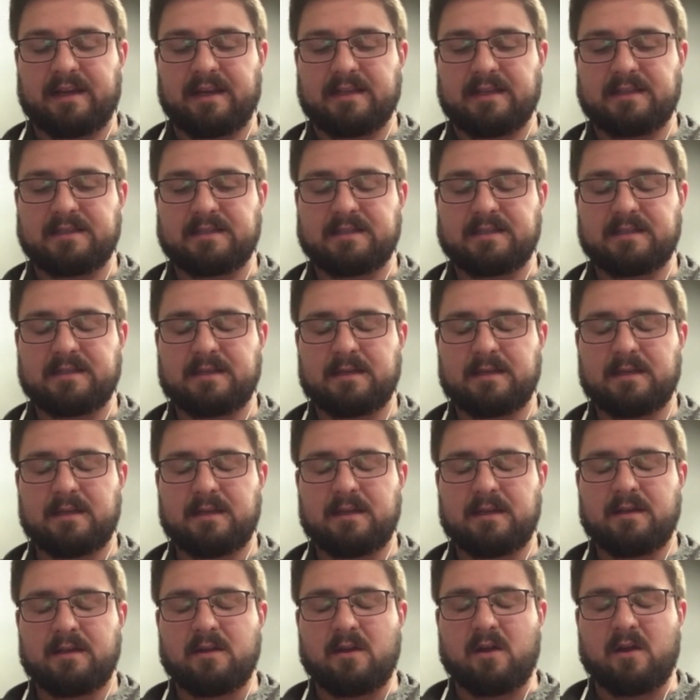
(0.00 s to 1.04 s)
it's
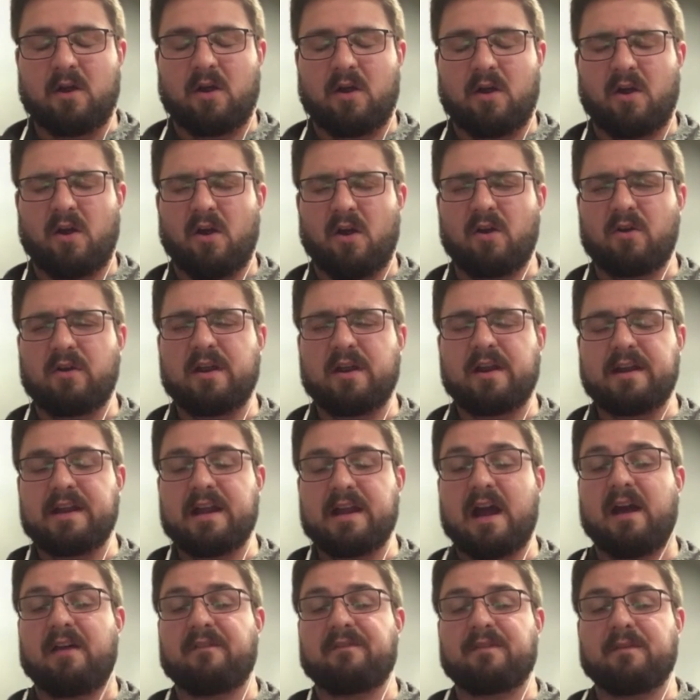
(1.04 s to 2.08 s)
already
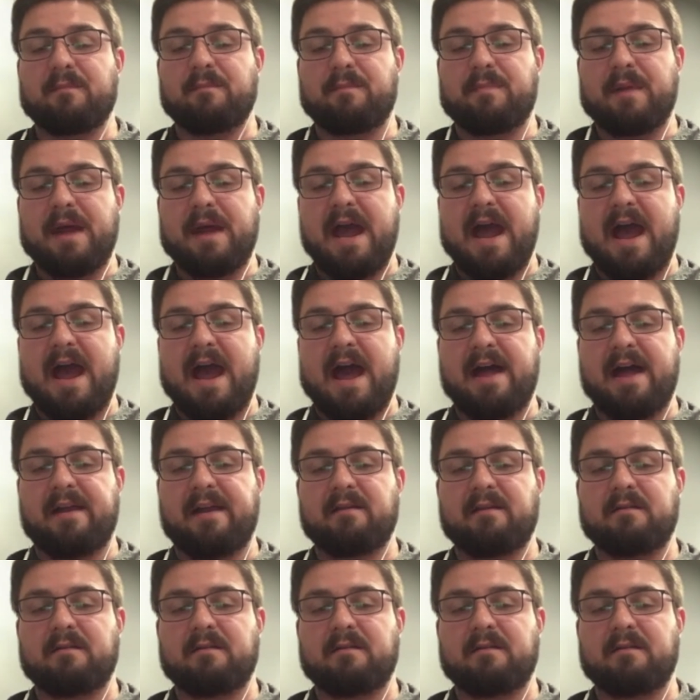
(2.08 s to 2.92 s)
off the bat.